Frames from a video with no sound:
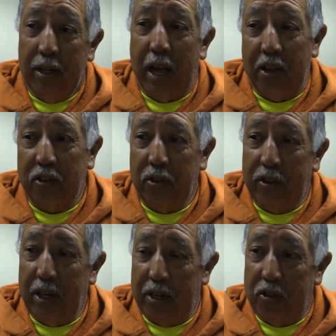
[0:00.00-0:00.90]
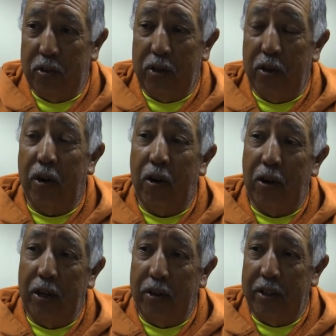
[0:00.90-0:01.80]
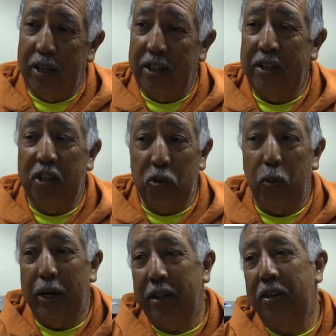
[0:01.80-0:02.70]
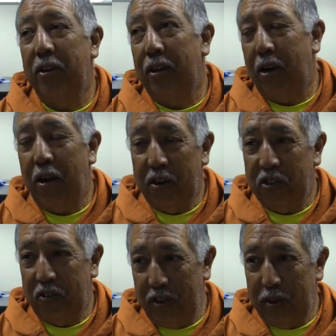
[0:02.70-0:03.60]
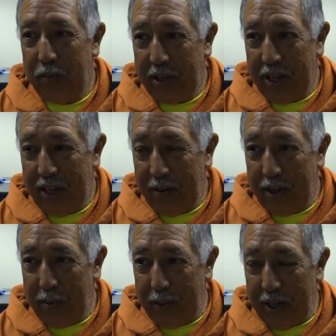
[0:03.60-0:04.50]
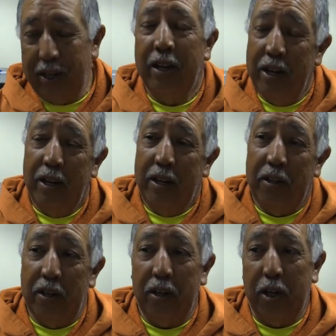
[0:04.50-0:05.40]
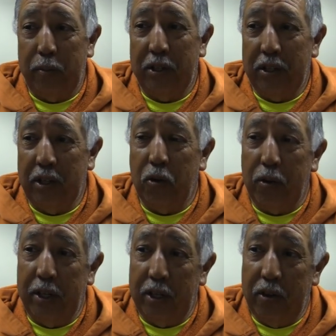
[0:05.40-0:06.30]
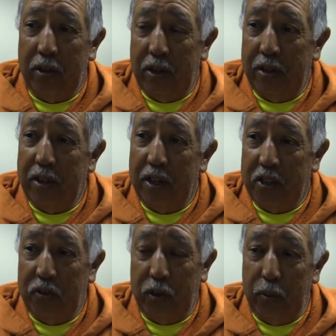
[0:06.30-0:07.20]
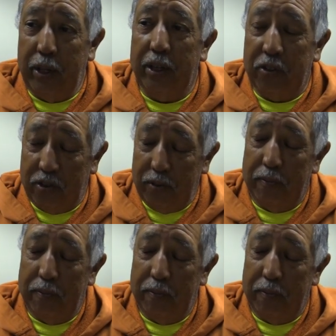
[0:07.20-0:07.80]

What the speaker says: high school tennis, earlier than just waiting till August for them to come in. They're going to be going into it here in the next few weeks.